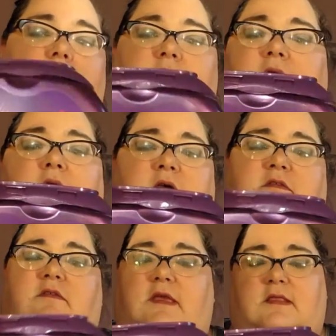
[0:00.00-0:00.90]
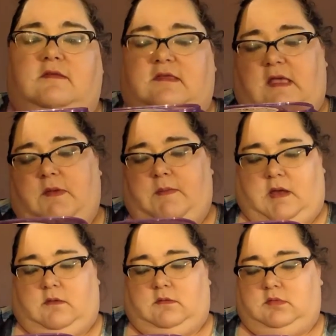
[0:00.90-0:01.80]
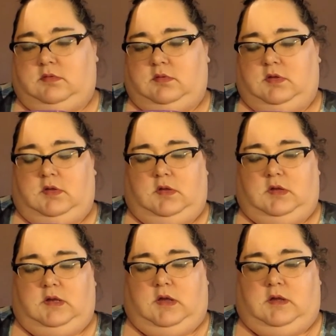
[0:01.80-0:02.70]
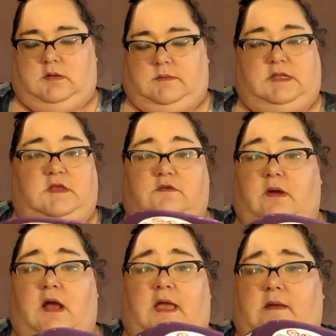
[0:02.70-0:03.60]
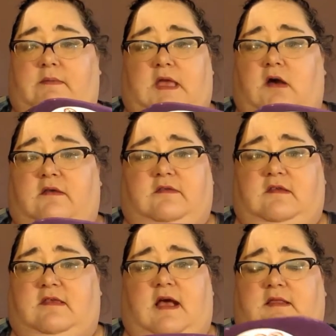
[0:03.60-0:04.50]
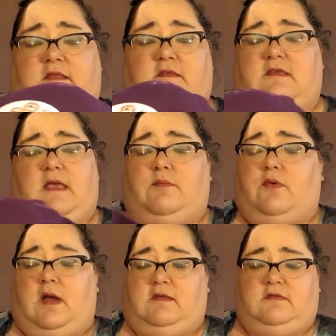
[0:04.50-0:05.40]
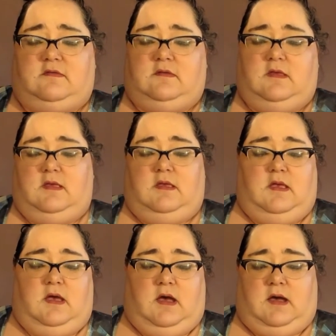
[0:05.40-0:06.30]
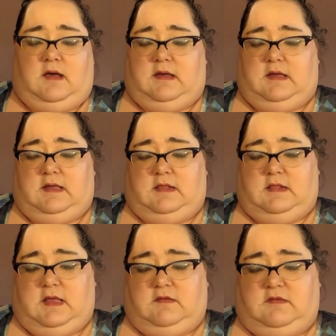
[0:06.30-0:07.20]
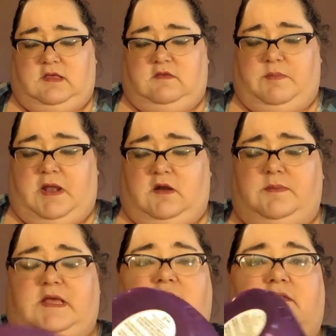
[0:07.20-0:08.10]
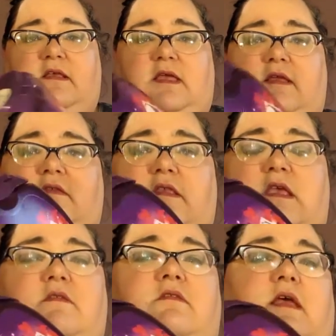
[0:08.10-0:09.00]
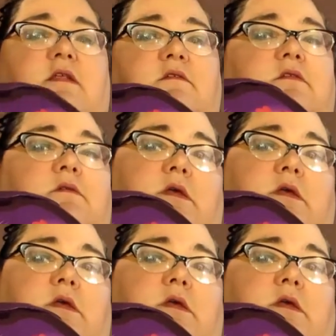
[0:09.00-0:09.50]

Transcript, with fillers: They cost like the same amount. Um, at least where I am, they cost exactly the same price I liked these better because I liked the scent,